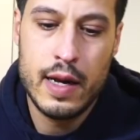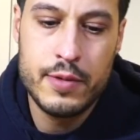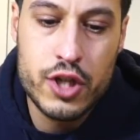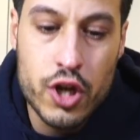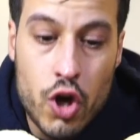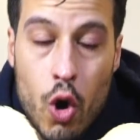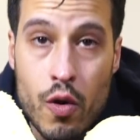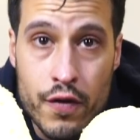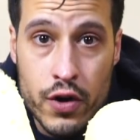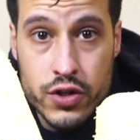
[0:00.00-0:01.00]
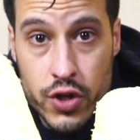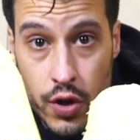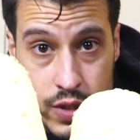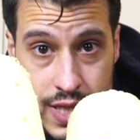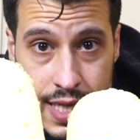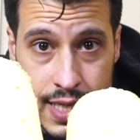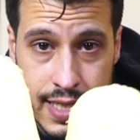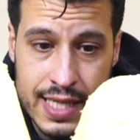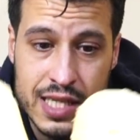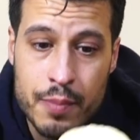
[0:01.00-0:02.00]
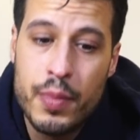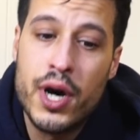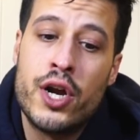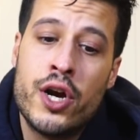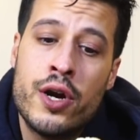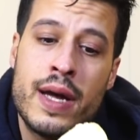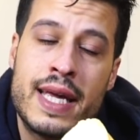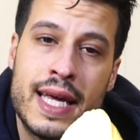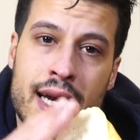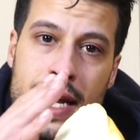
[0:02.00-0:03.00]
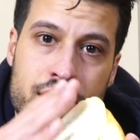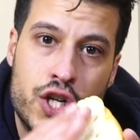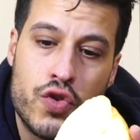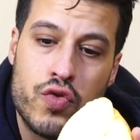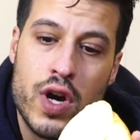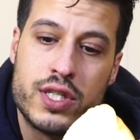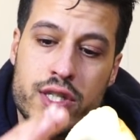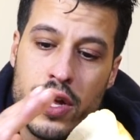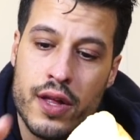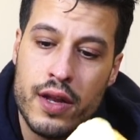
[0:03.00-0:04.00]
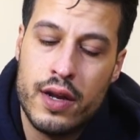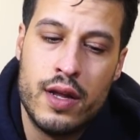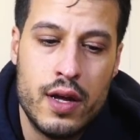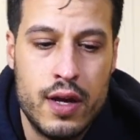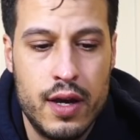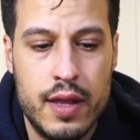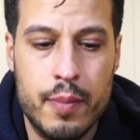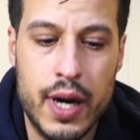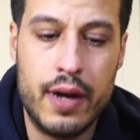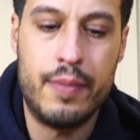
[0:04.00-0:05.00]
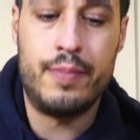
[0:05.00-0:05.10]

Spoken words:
I'm just gonna go over and toast these in some butter and get a nice crust on the bun.